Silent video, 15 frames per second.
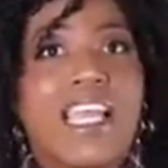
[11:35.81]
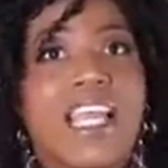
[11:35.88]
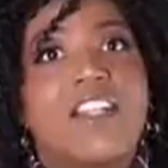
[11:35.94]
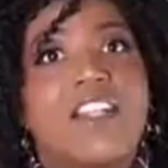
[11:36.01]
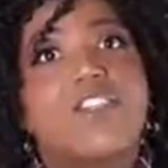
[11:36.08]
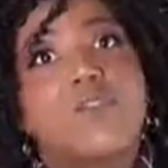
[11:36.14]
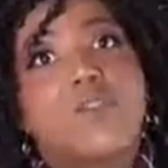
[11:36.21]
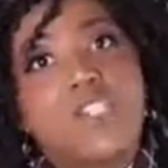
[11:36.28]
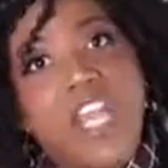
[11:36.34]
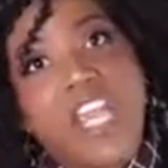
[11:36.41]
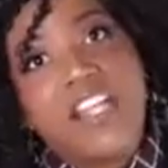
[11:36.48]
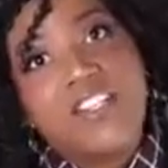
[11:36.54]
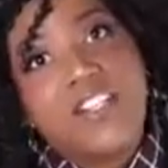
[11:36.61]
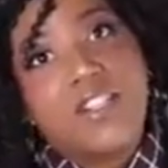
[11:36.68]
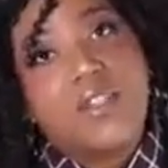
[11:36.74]
And so
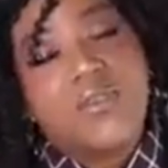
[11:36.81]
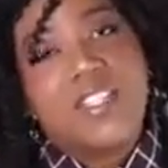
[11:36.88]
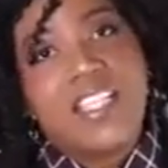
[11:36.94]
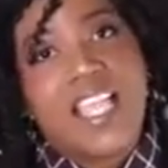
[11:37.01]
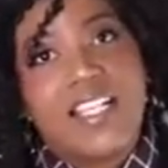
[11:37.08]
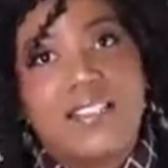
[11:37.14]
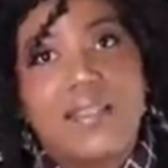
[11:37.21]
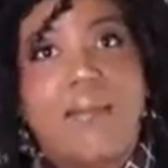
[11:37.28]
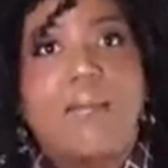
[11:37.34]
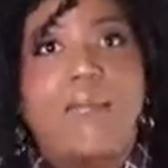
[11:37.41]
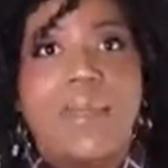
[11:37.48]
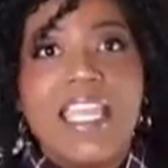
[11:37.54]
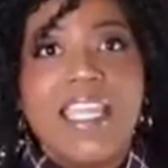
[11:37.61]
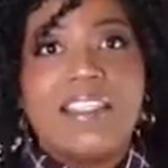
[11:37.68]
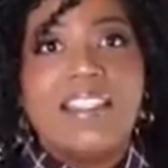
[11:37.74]
change
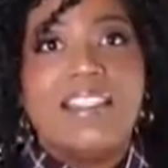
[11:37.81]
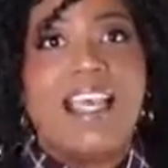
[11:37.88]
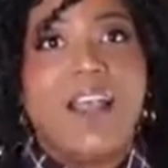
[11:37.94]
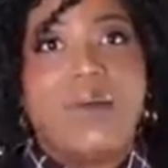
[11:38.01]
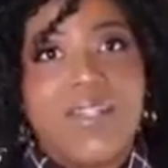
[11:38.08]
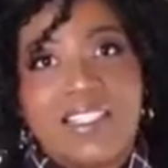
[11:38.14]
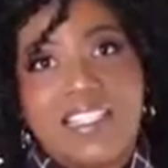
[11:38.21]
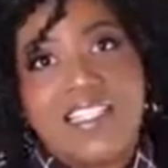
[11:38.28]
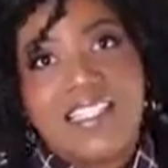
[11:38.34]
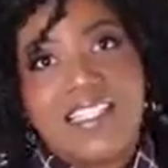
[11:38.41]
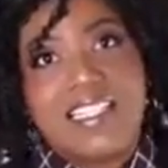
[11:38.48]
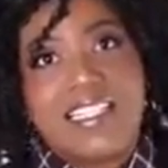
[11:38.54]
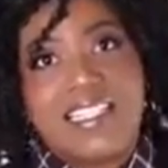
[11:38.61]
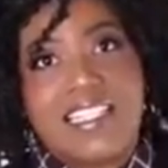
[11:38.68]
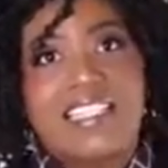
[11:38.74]
enthusiasm meets that
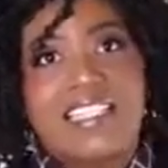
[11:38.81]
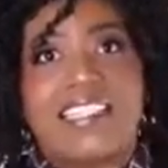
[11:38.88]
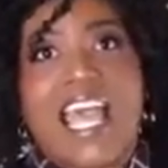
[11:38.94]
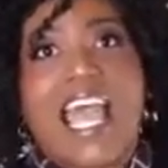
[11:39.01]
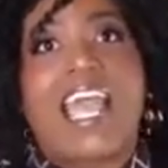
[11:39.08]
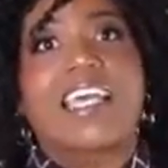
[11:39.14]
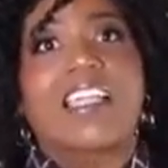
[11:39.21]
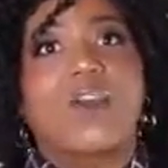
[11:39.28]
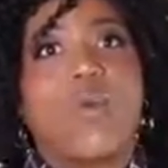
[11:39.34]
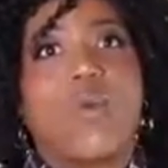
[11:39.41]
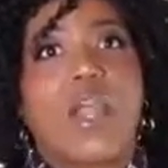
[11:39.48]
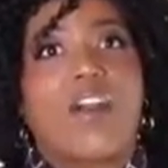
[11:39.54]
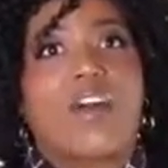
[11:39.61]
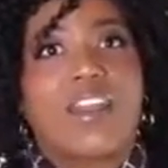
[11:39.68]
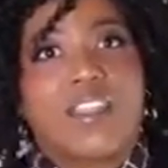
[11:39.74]
resistance exactly
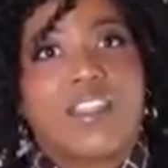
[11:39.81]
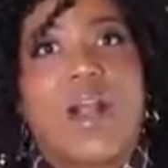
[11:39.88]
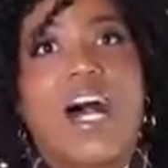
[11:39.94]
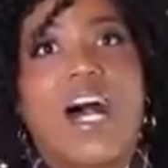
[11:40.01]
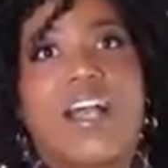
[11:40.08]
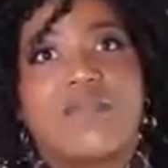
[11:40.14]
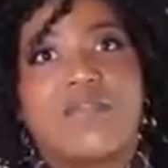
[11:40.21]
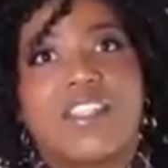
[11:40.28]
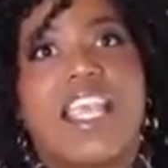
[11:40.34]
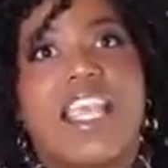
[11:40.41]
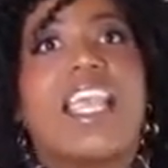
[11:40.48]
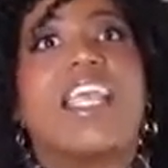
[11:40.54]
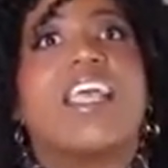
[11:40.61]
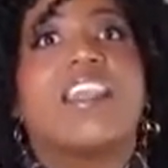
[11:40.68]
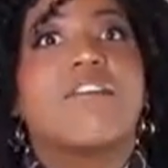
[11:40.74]
where it thrives,
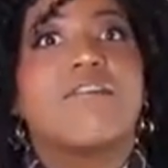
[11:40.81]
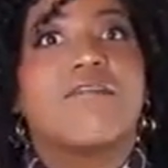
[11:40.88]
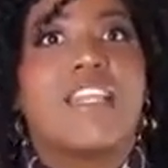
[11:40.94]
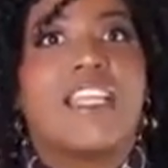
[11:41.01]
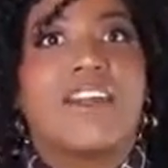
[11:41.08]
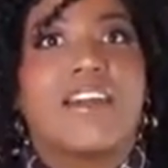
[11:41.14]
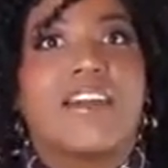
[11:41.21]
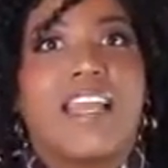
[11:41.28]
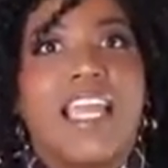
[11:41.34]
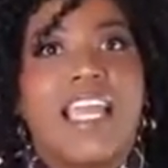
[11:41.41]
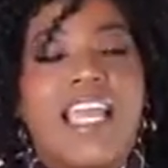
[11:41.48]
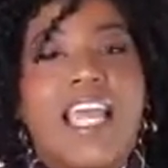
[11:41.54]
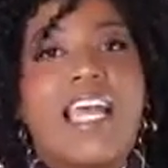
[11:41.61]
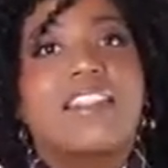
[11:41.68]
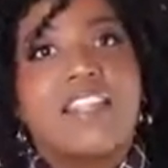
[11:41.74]
in the fear,
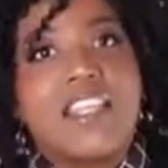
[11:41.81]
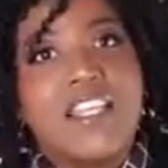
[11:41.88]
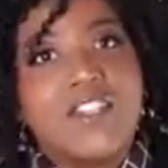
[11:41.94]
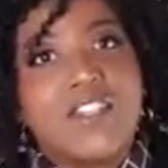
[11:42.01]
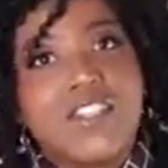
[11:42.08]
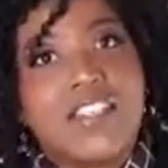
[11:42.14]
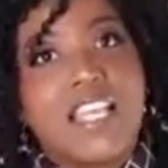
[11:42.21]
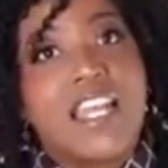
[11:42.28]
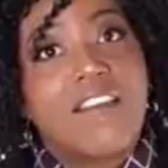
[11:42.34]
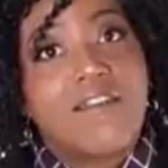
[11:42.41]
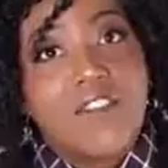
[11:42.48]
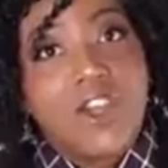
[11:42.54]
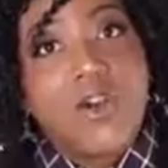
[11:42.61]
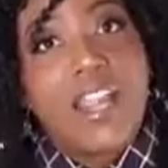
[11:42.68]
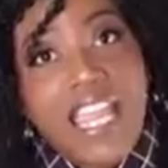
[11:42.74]
and teaches that
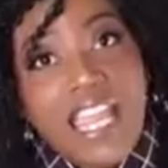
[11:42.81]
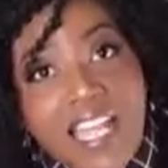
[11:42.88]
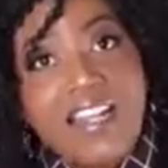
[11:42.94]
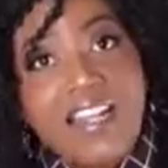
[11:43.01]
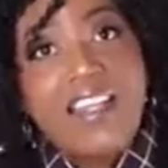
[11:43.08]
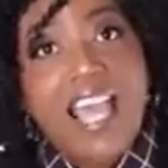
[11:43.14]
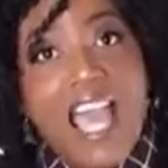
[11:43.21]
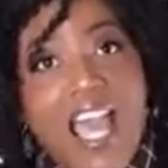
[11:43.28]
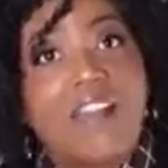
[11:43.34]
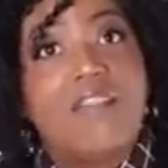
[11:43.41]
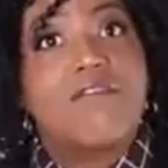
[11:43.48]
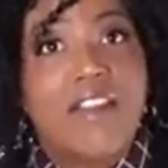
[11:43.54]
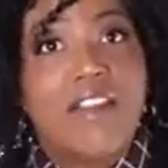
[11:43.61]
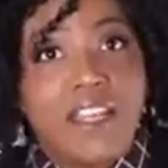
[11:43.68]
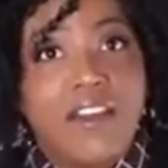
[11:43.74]
if you're in that
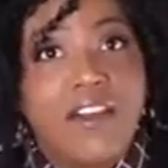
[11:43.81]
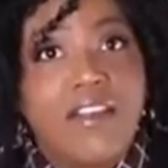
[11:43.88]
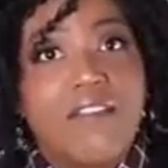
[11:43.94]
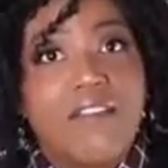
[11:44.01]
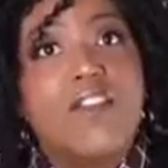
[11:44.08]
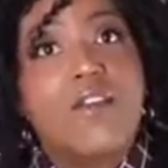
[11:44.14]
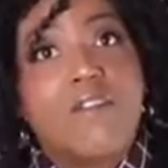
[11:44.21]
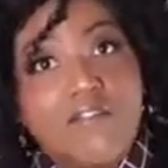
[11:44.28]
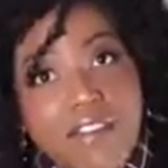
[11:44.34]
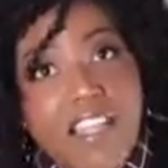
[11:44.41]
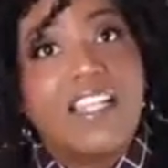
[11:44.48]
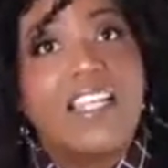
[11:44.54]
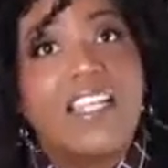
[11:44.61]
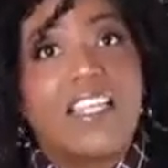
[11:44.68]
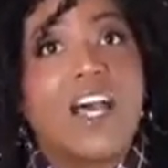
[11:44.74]
fear, if you're
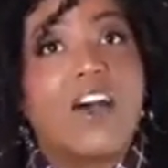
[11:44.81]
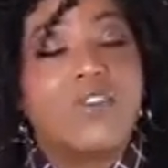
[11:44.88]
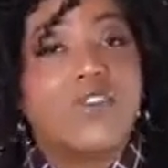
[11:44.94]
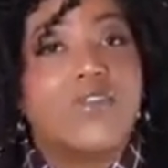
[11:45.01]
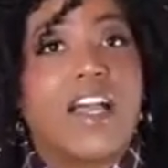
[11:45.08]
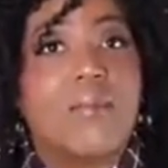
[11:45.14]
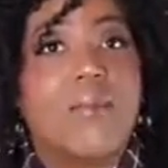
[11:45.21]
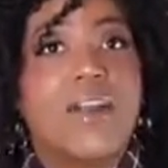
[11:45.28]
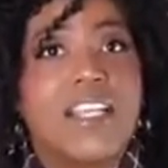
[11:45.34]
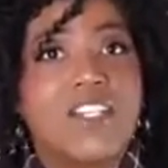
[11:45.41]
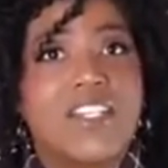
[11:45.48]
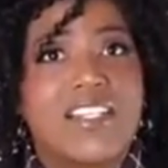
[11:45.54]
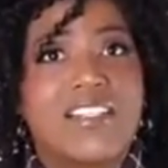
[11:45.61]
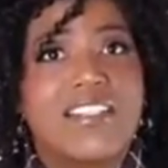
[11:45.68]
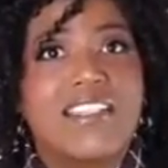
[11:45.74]
feeling those
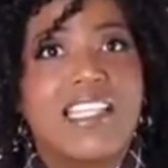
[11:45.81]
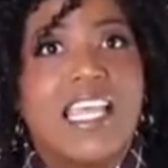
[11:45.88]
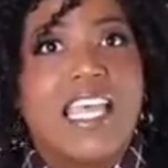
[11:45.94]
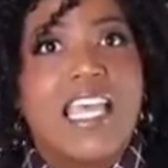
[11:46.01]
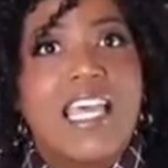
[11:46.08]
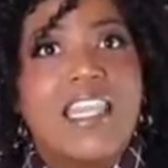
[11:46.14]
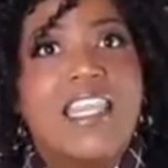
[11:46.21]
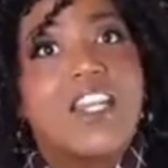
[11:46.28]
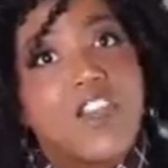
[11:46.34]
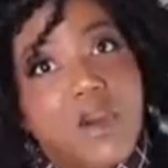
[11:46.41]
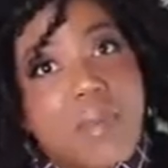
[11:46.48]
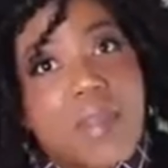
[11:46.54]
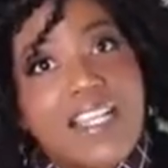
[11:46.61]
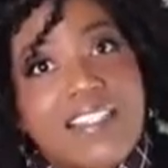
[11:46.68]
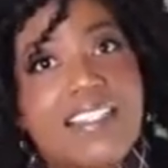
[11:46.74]
vibrations, then
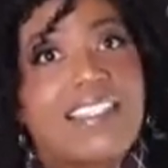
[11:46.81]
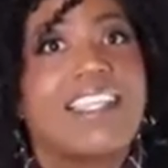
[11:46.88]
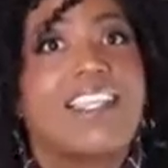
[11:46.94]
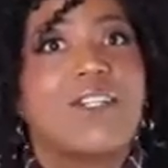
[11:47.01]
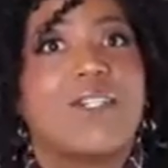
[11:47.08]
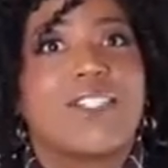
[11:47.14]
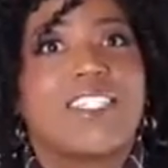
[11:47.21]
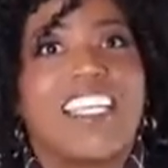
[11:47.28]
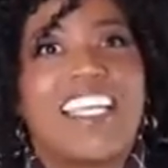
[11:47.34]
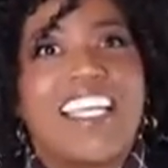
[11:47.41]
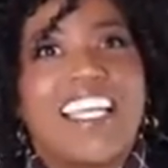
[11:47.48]
you're being signaled.